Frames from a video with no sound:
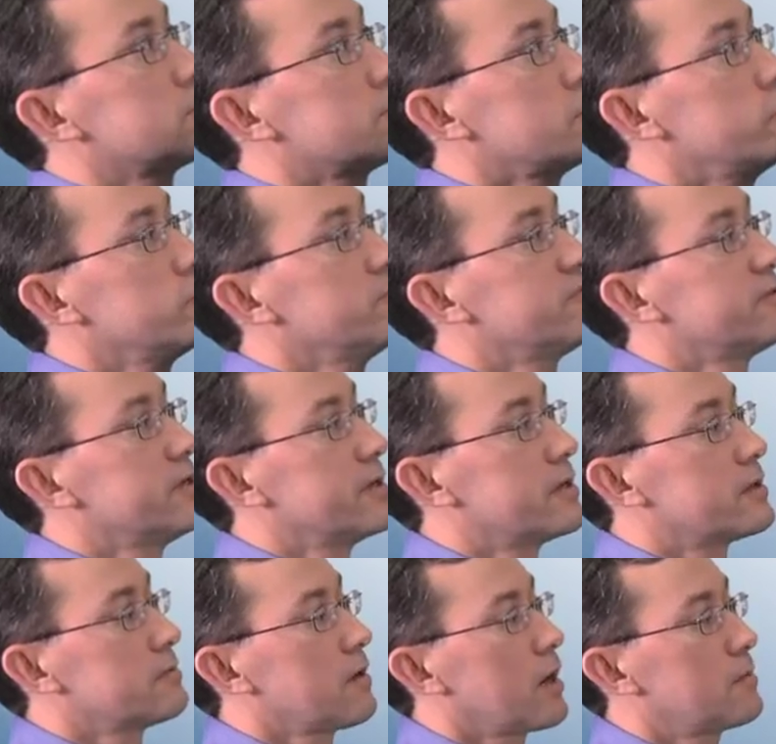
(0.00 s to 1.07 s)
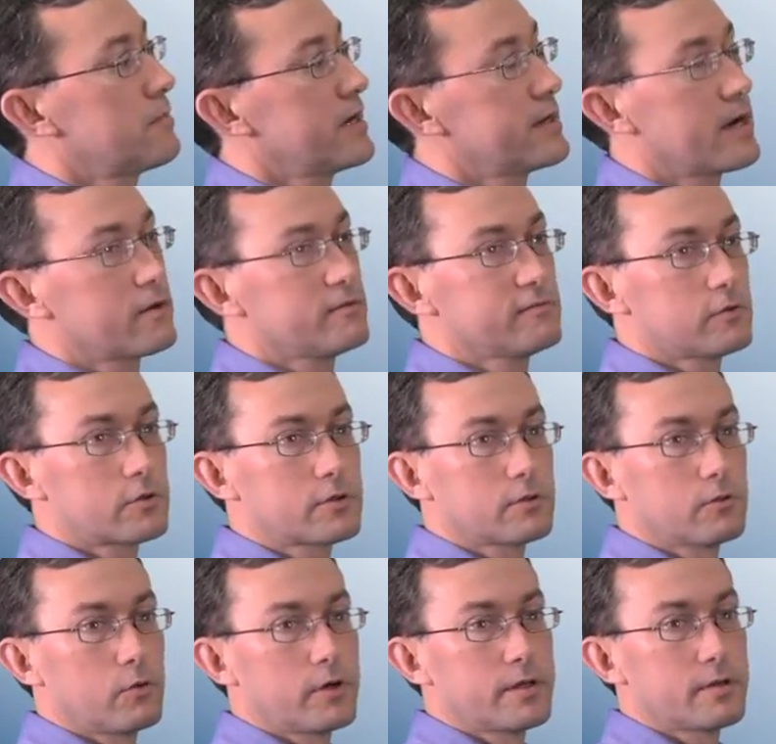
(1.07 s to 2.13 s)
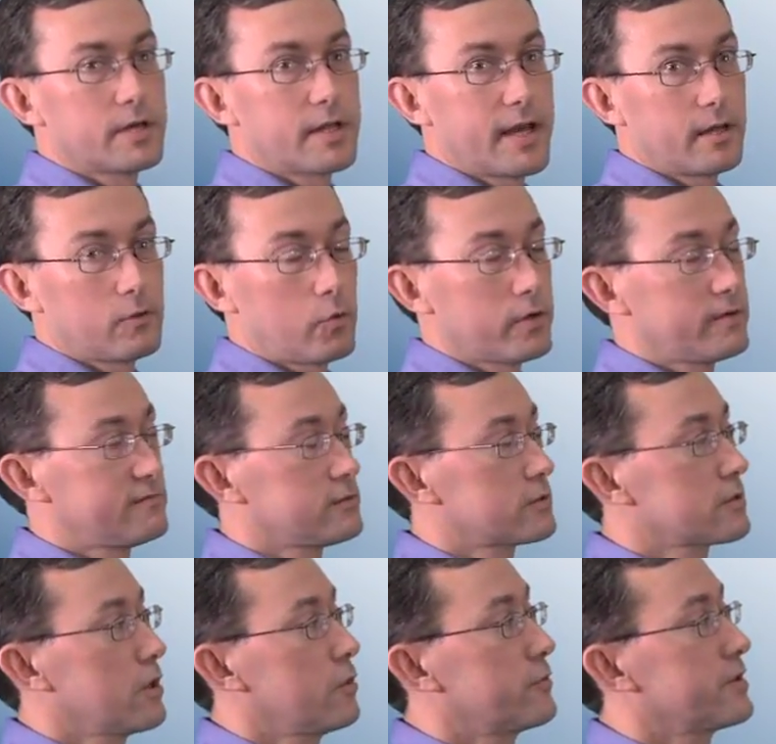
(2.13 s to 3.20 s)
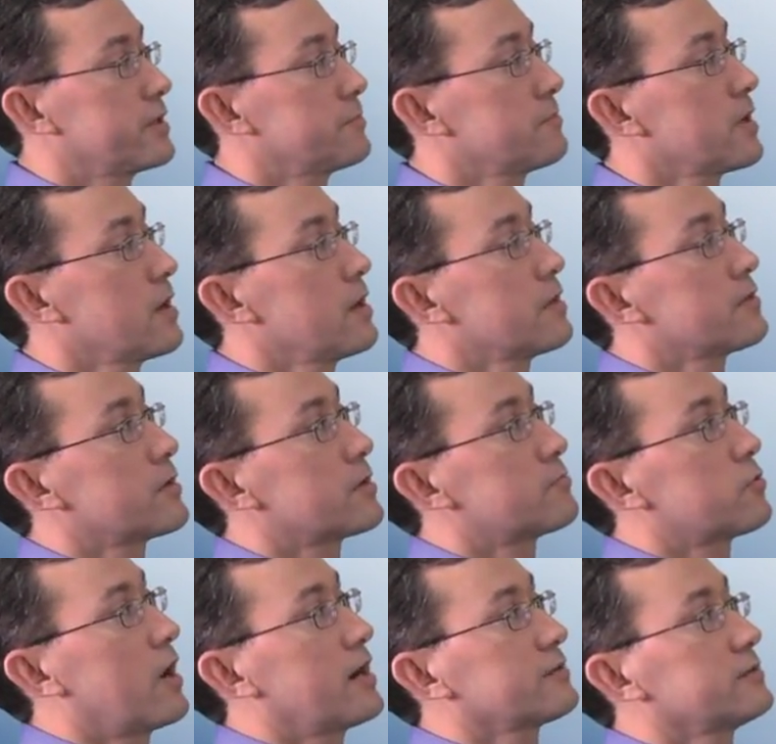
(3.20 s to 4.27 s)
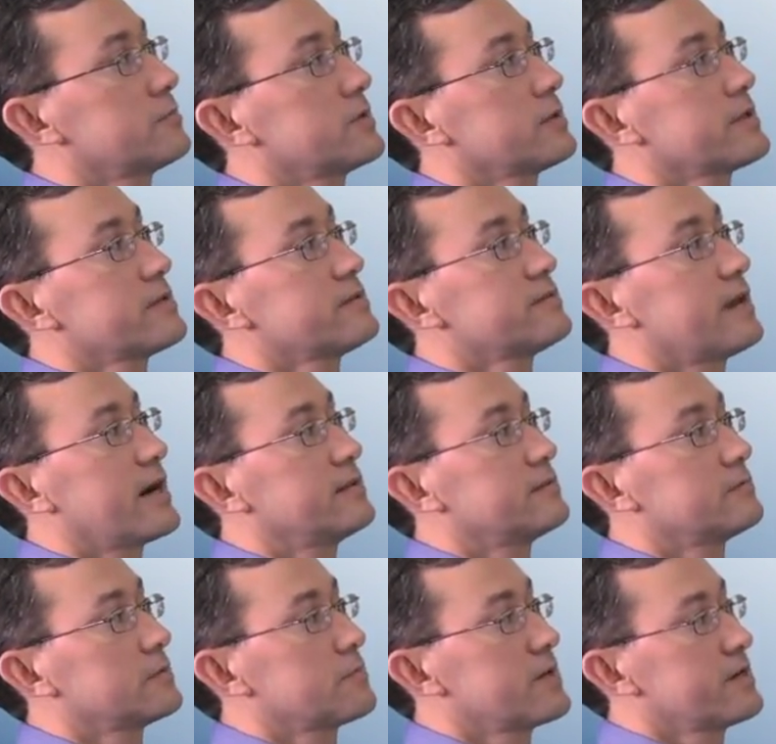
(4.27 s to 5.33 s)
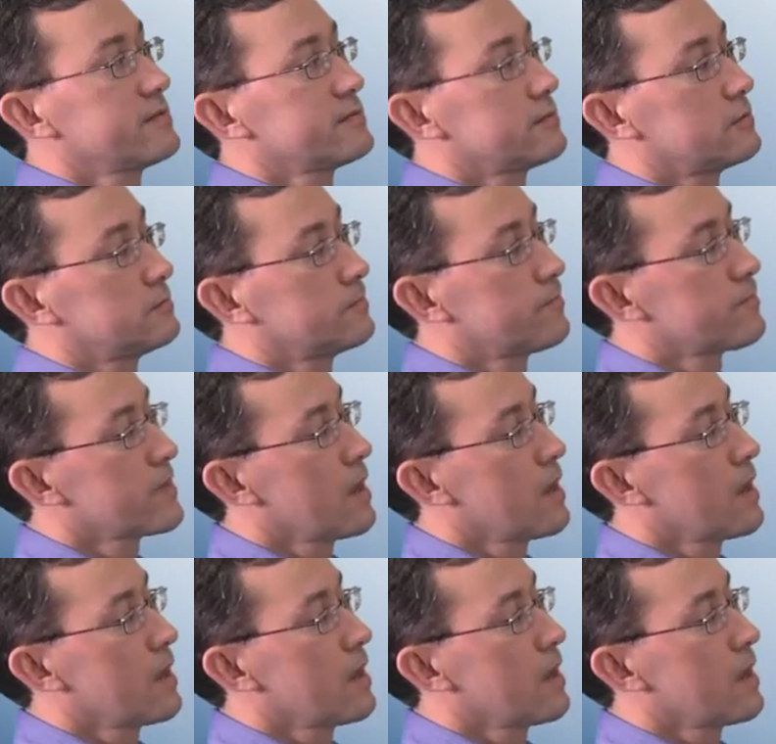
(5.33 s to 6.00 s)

tubes here are made out of zircaloy, an alloy of zirconium. They're approximately the size of a pencil.